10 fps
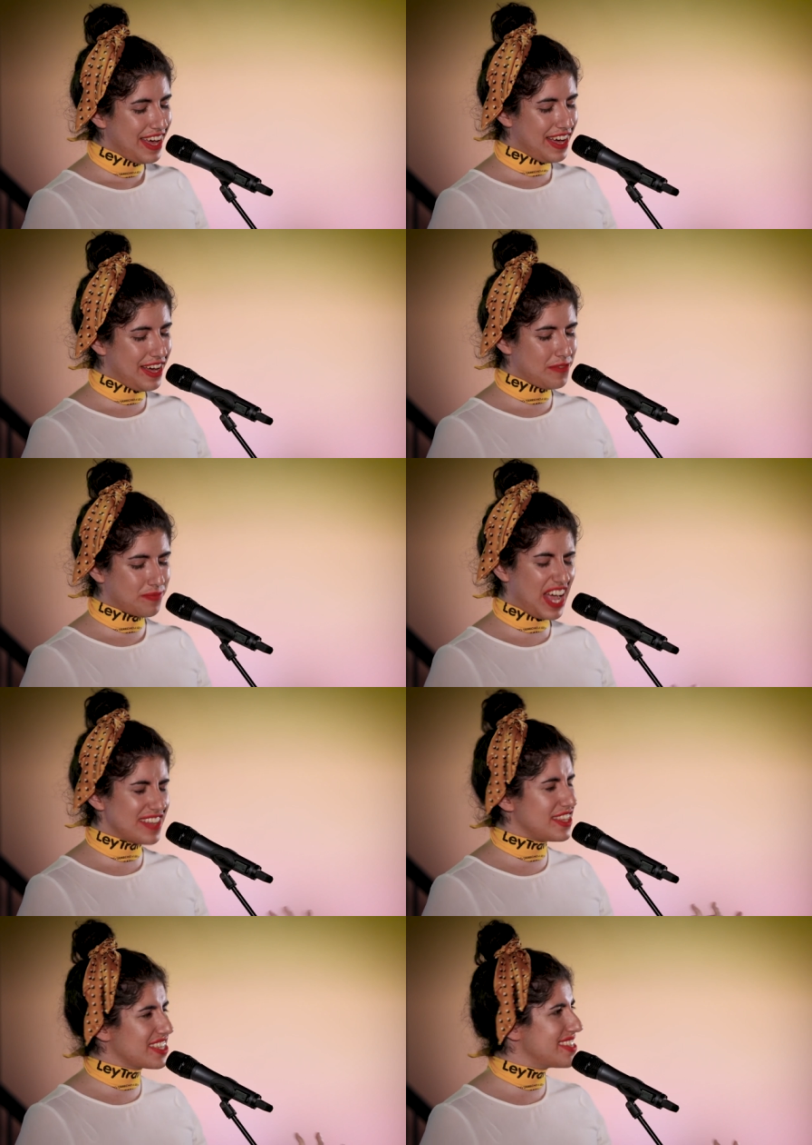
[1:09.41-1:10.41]

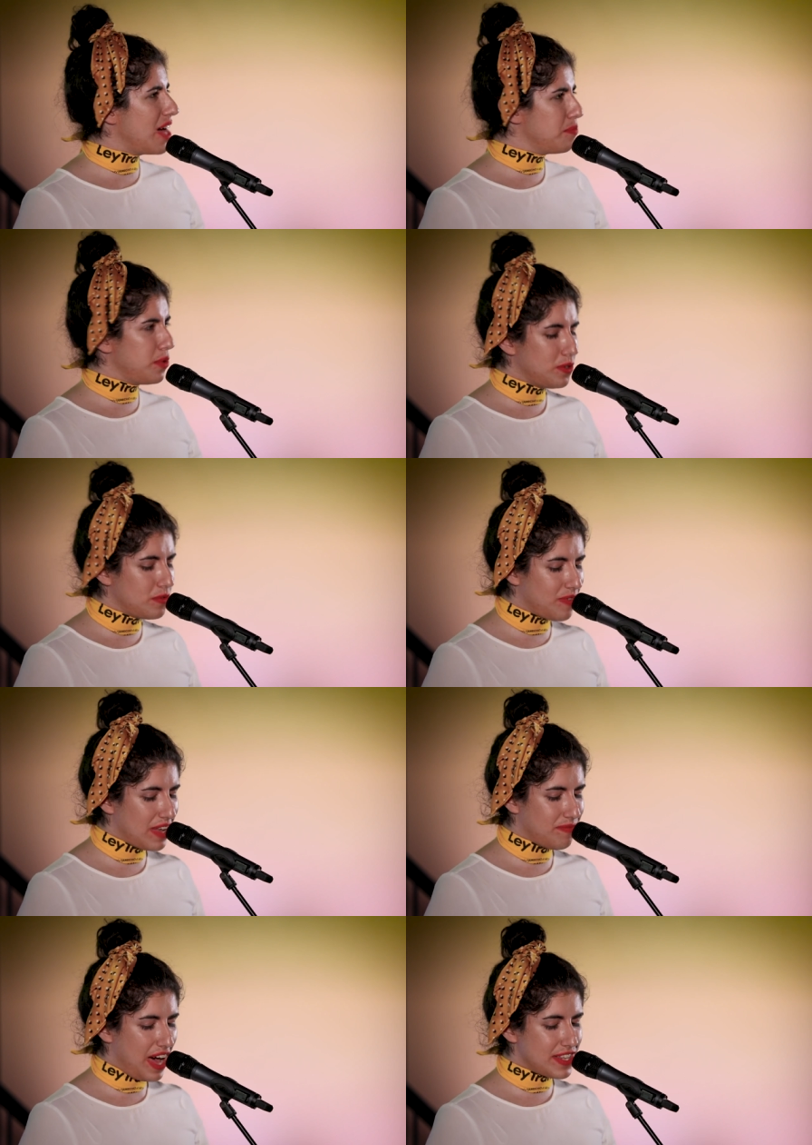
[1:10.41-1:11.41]
As an example,
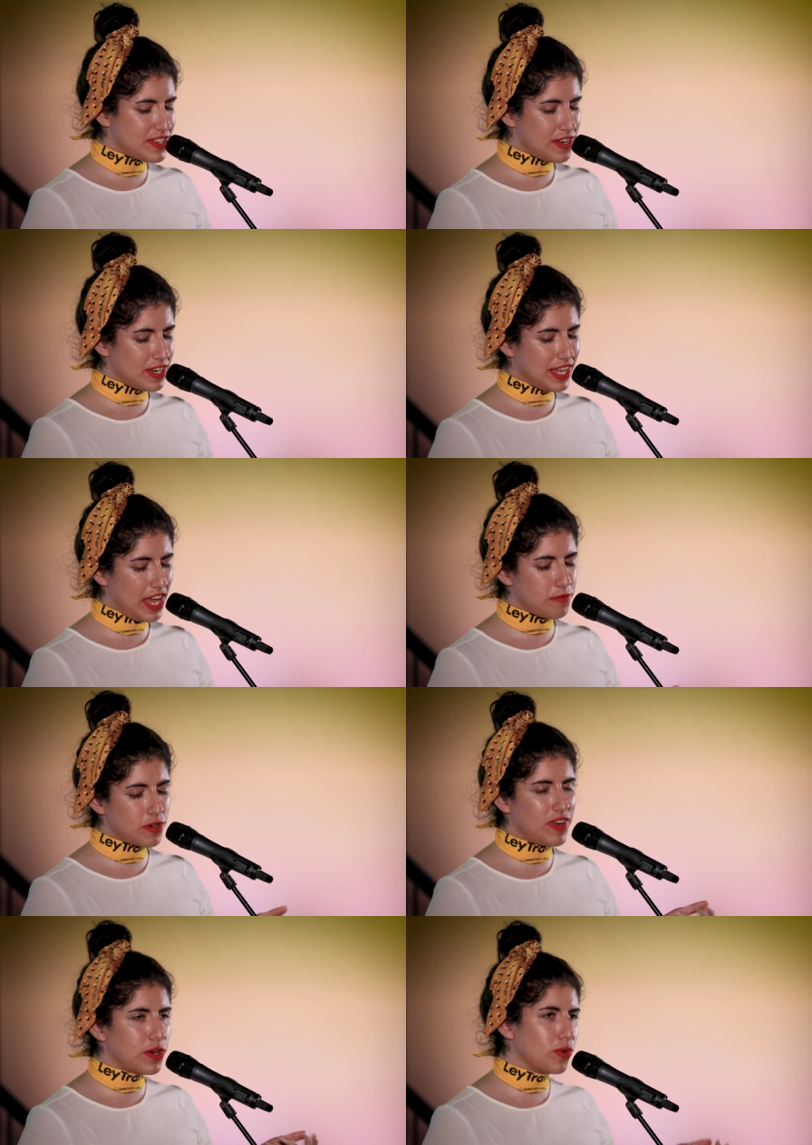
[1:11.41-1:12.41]
my mother came
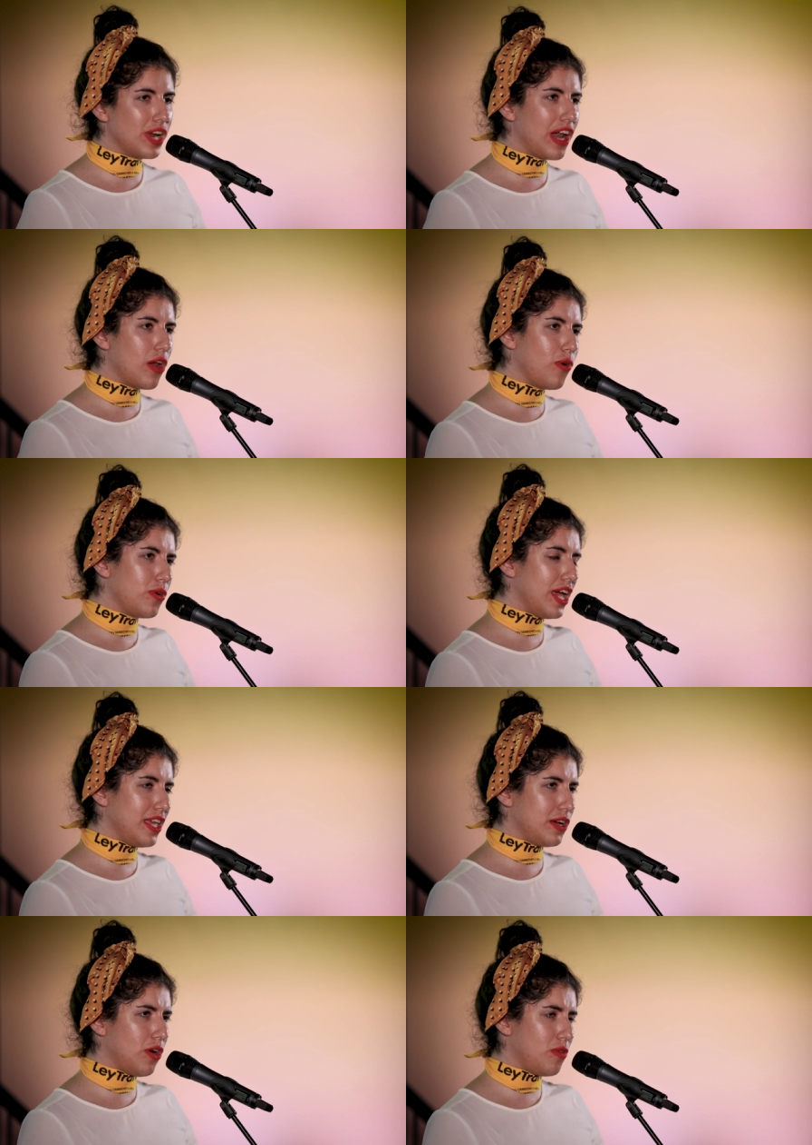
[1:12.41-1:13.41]
from a rural
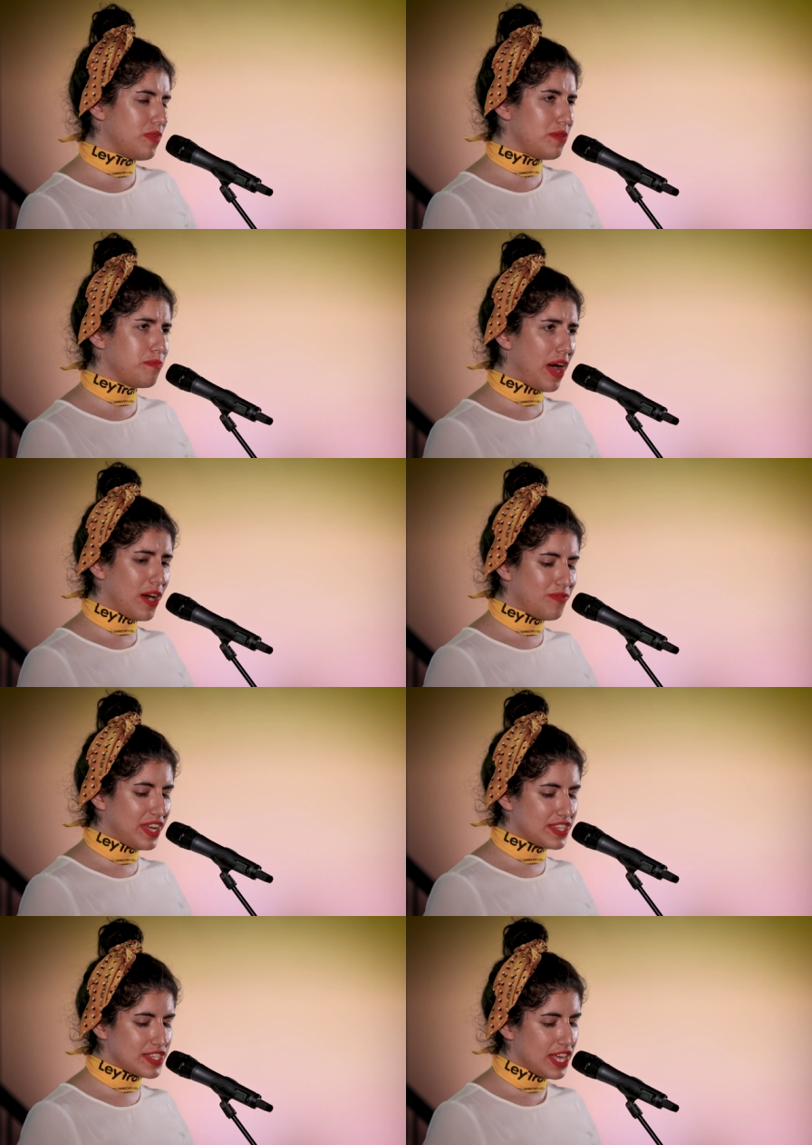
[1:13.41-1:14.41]
low-income
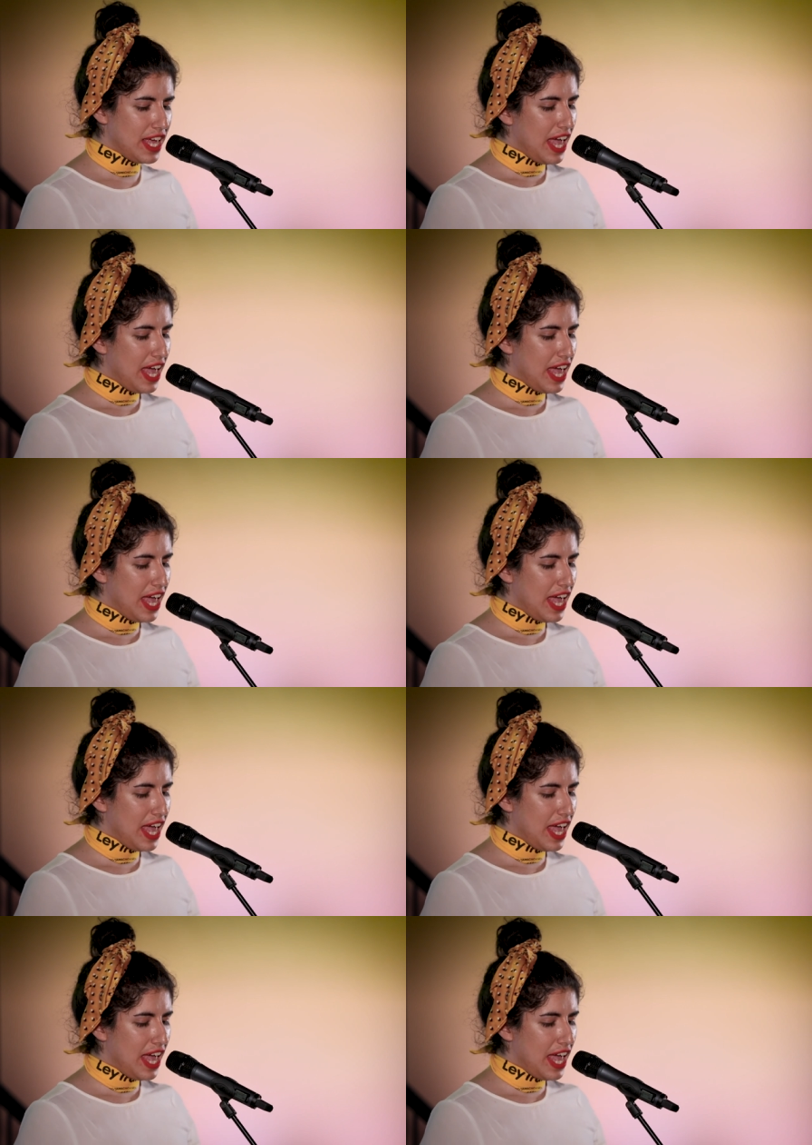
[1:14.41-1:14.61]
environment,